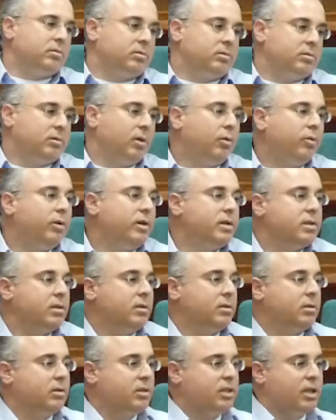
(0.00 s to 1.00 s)
No
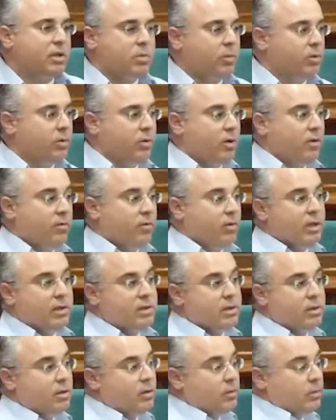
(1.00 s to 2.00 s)
reason. Just want to give you
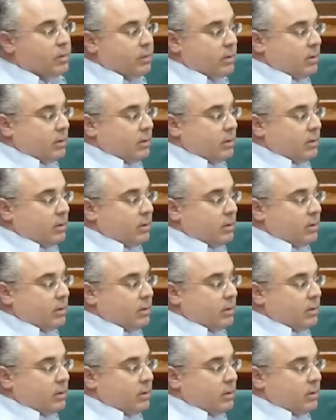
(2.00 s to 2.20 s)
yes and no.